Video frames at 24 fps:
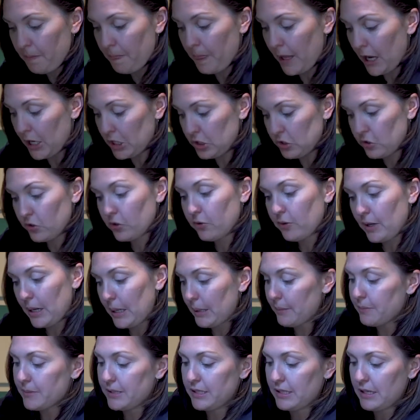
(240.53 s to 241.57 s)
100
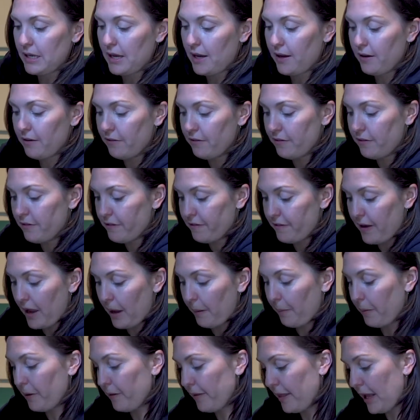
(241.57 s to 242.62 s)
grams of
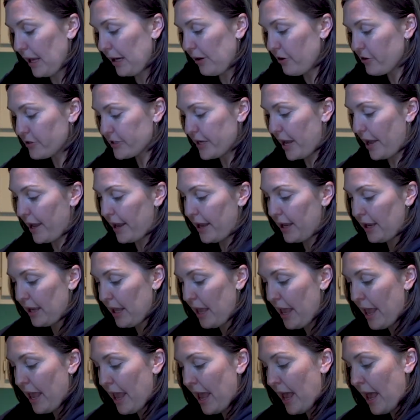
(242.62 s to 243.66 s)
fiber that you're dyeing.
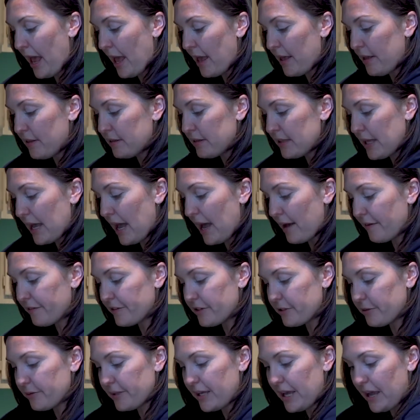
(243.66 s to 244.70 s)
And
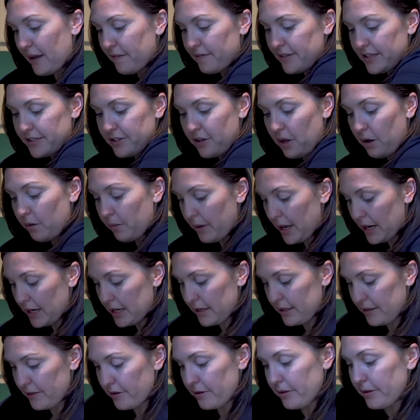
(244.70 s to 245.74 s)
after we have this all
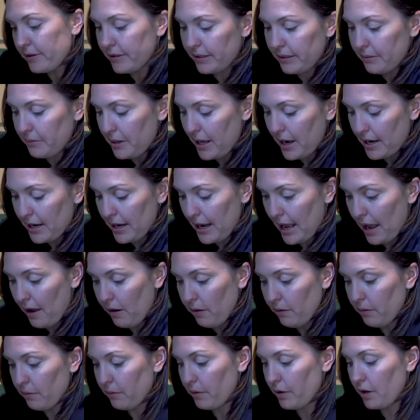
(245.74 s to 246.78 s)
thoroughly wetted
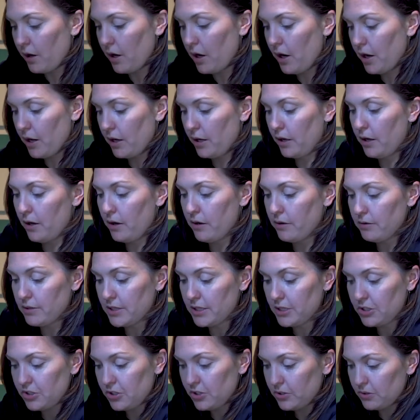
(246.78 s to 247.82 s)
out, we're
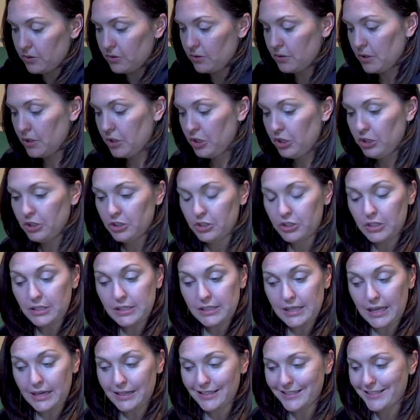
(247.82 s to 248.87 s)
going to just
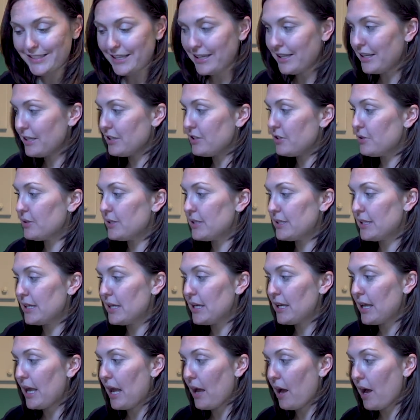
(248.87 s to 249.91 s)
let it sit and do its
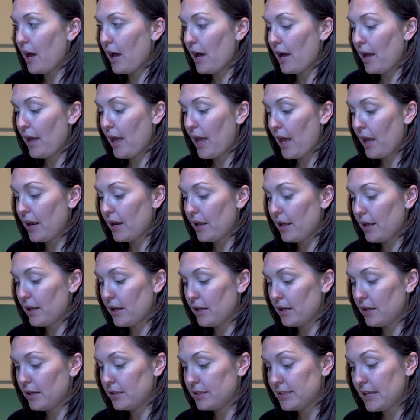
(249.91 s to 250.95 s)
thing at
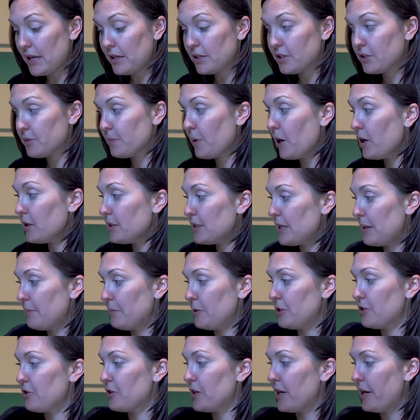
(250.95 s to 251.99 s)
a small
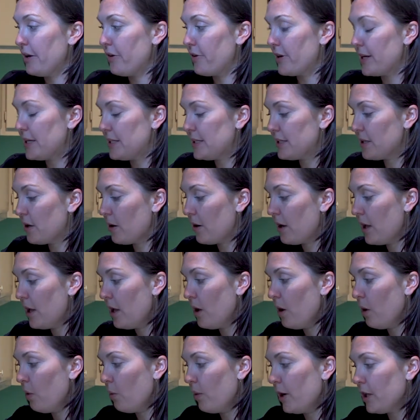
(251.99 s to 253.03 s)
temperature increase. So
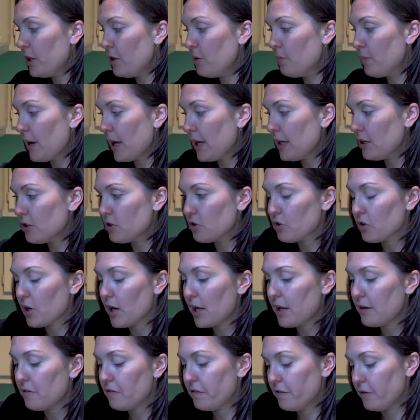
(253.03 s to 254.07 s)
what you might
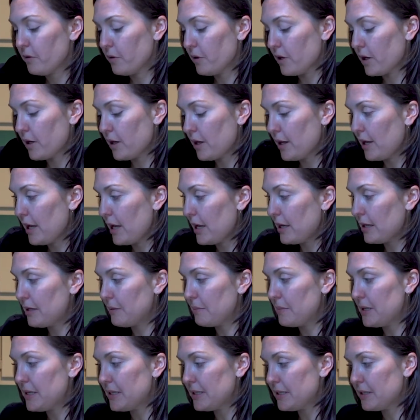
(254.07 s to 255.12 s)
try for
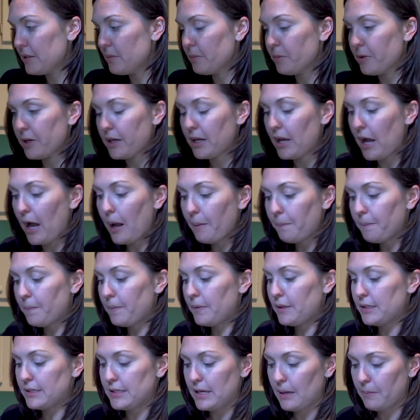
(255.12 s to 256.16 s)
is to bring up
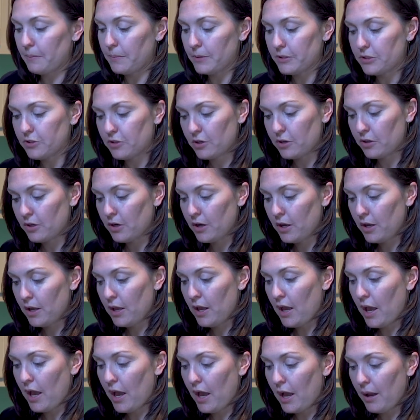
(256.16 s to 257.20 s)
the temperature
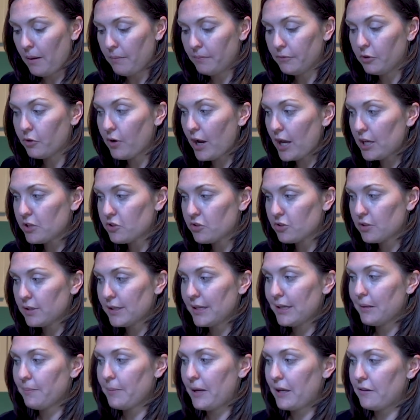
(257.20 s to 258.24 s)

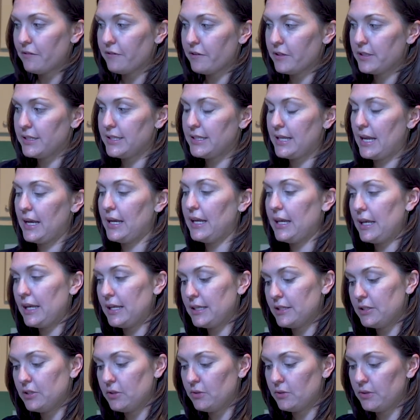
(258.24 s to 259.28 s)
gradually by first setting
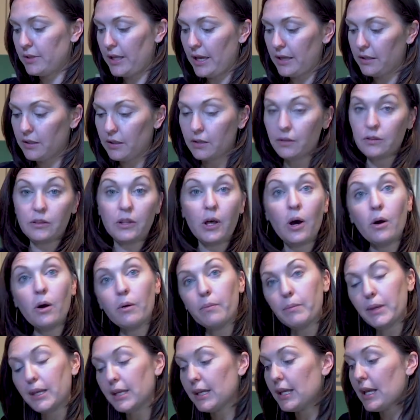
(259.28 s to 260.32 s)
it to like low
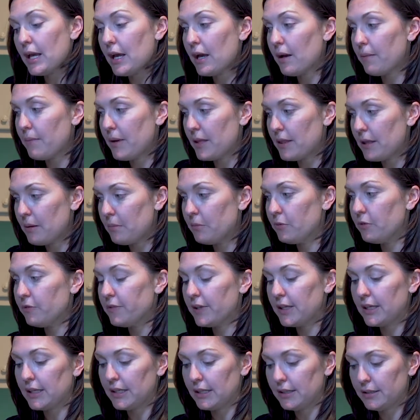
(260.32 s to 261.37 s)
medium and then
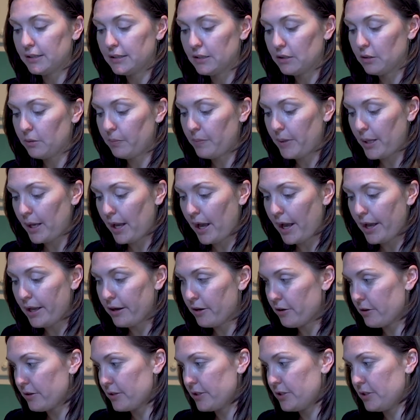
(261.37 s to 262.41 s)
moving it a little bit
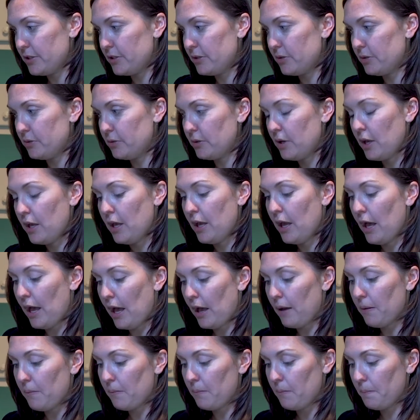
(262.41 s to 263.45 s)
higher to
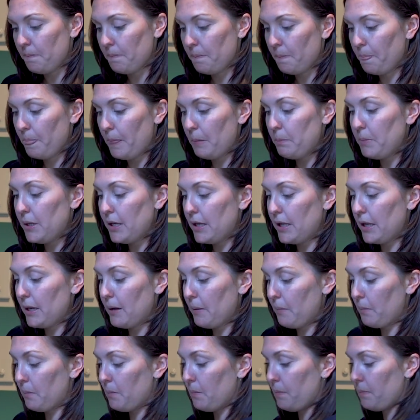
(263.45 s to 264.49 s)

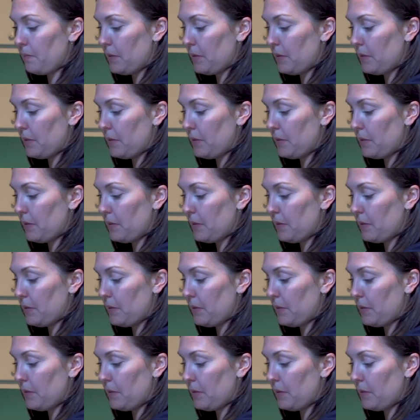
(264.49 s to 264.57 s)
medium